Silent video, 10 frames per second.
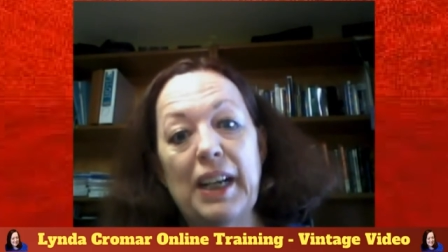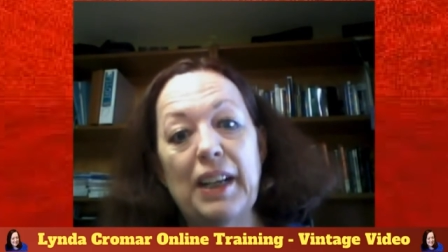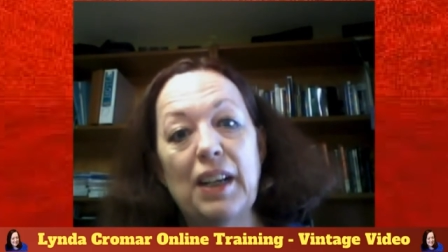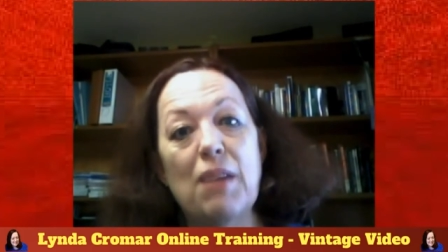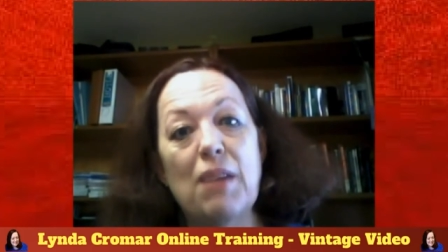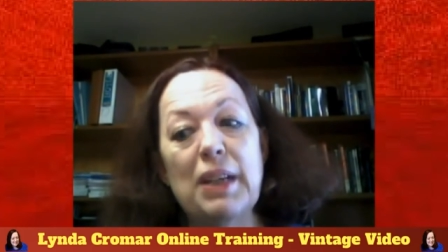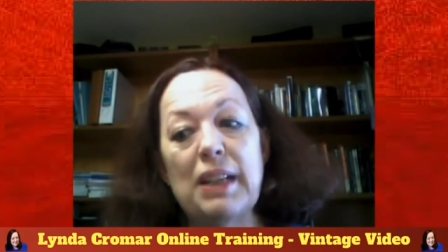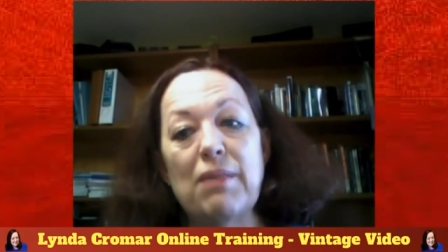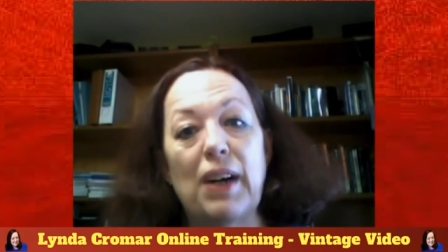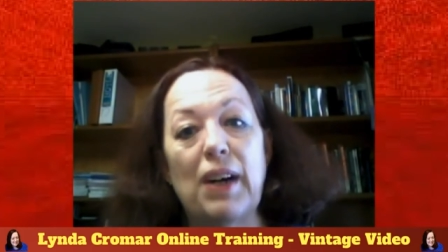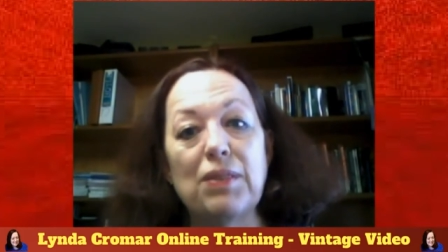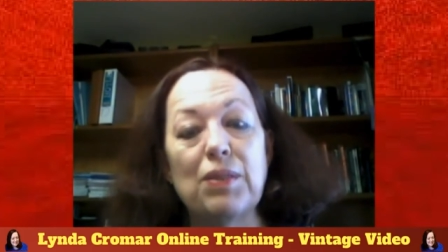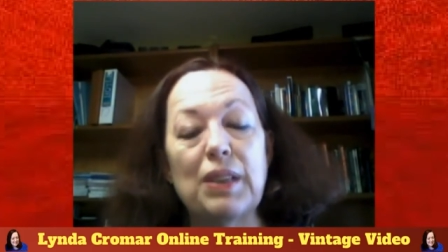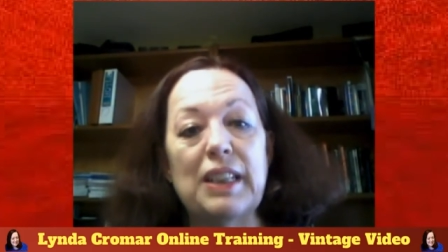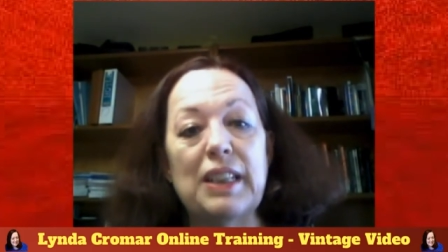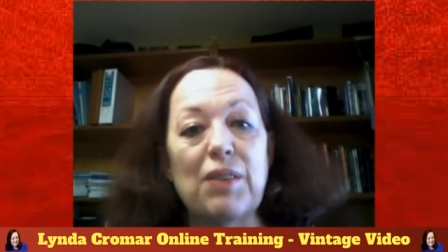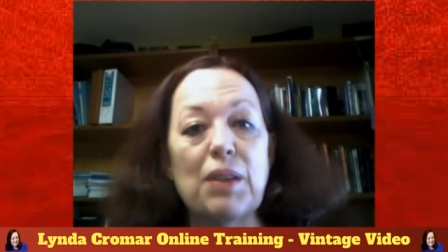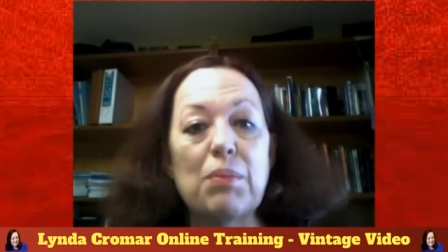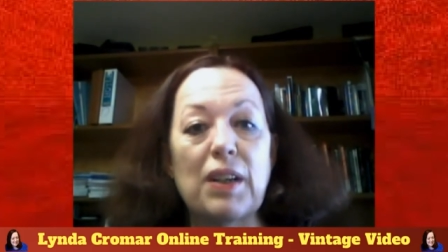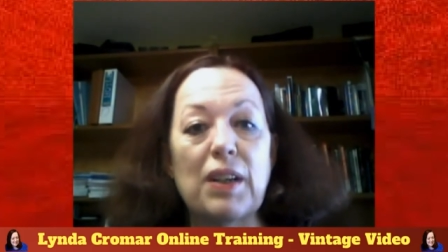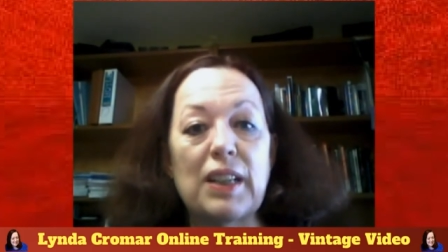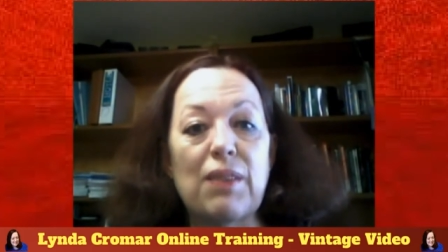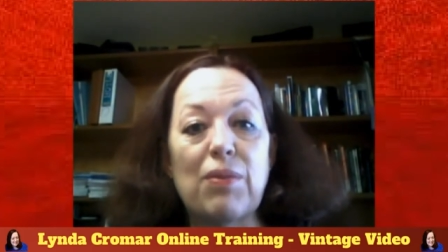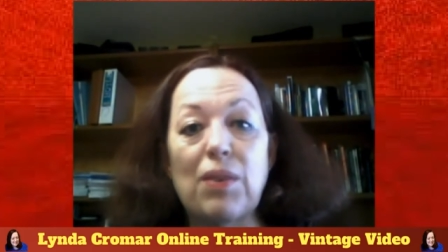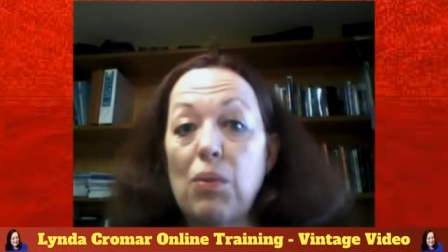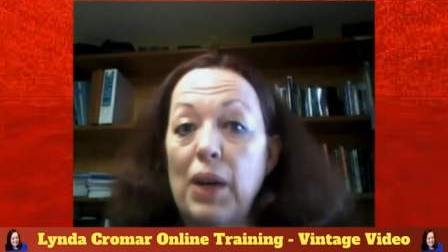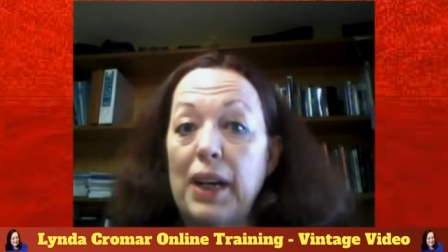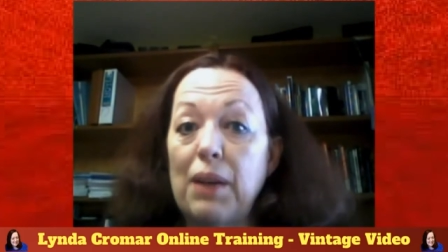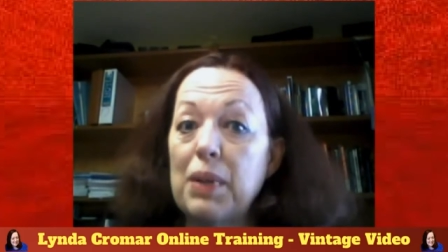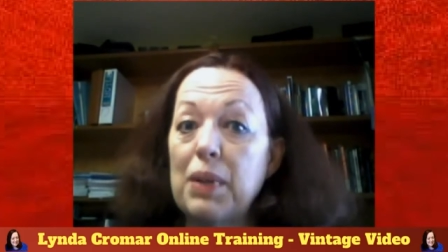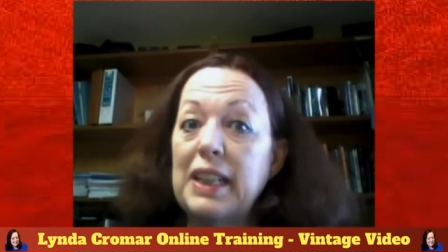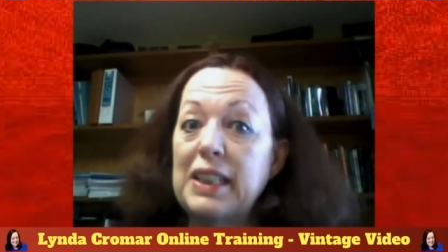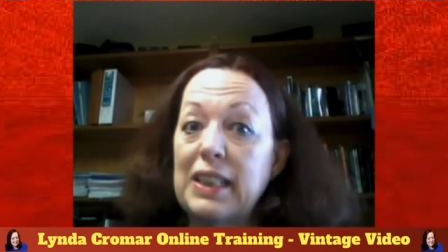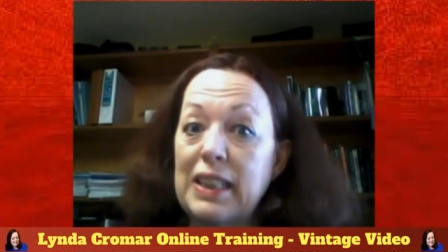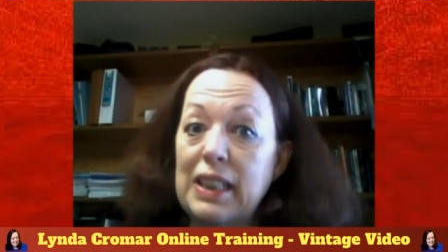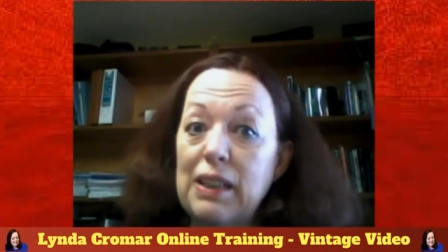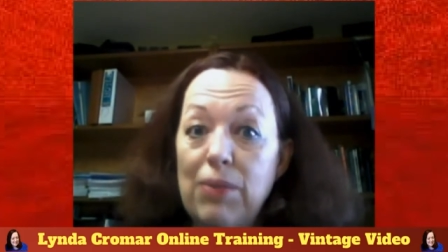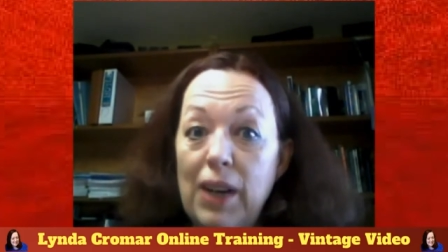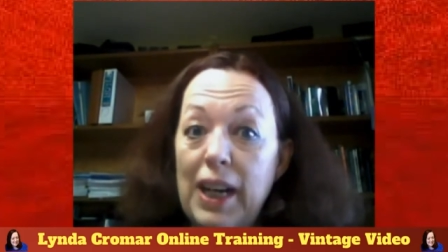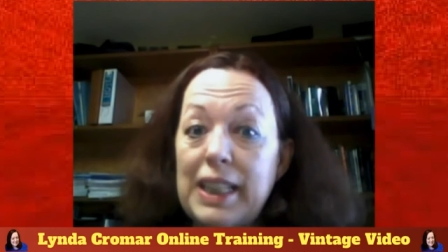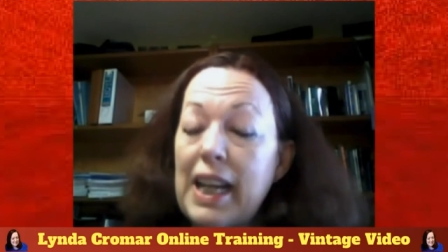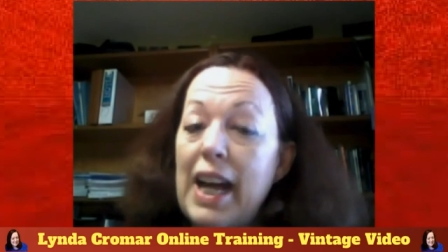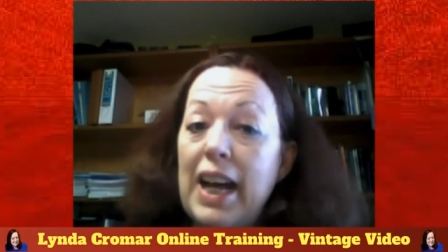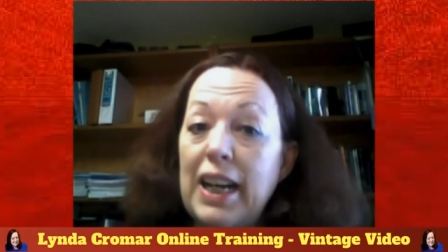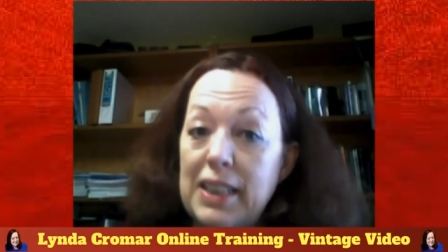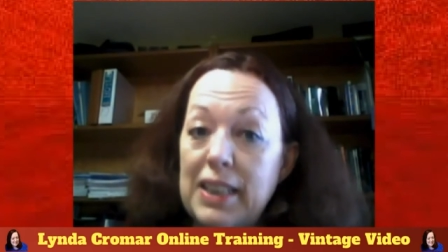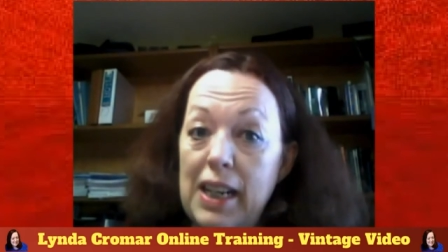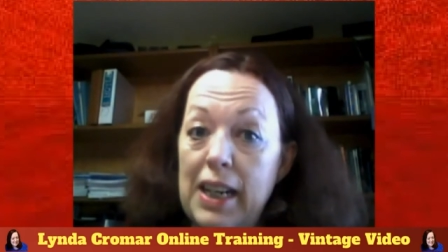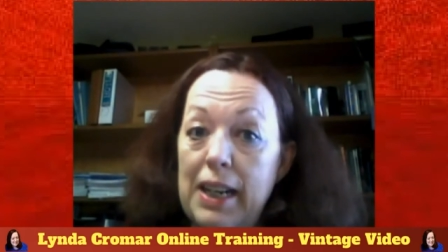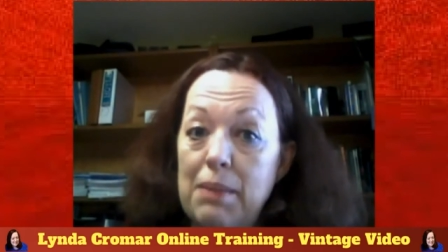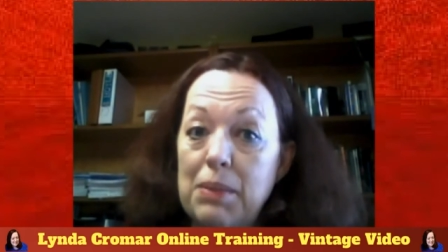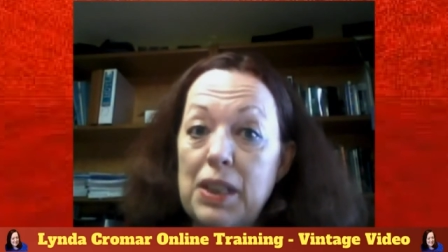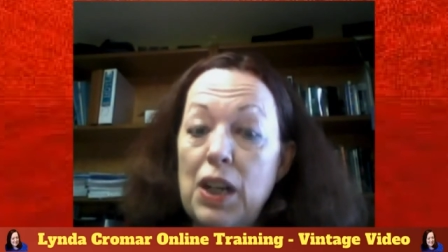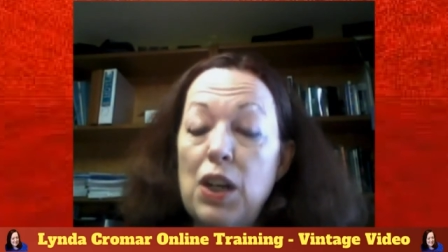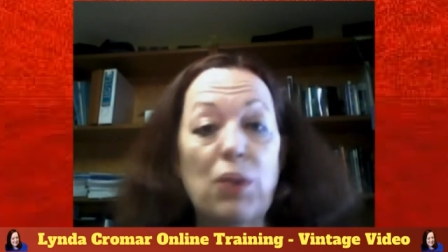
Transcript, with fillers: You know, I've been involved with network marketing for a while, but I still find at times